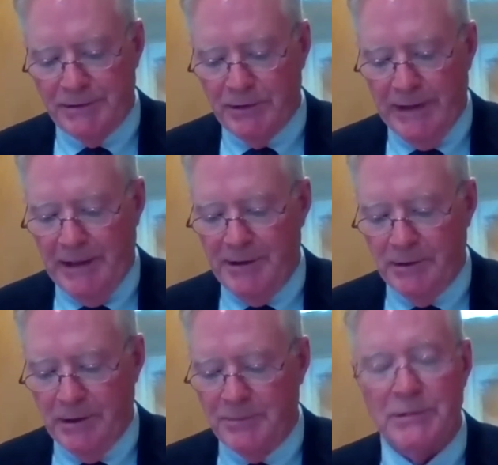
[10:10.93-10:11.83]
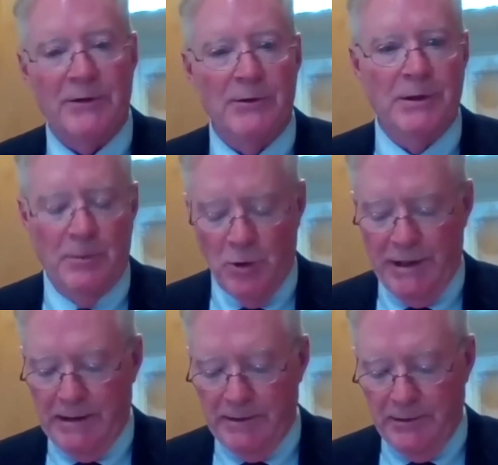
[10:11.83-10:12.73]
So now you're up to
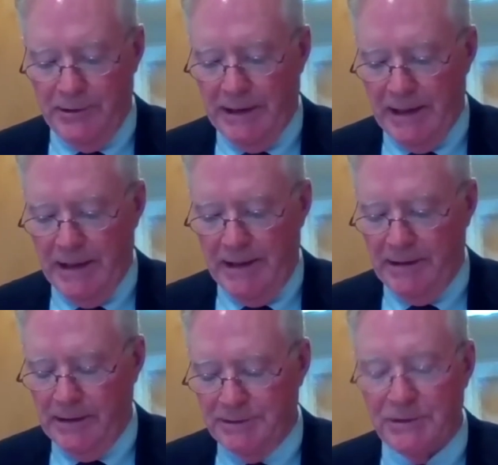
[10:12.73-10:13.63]
30.39,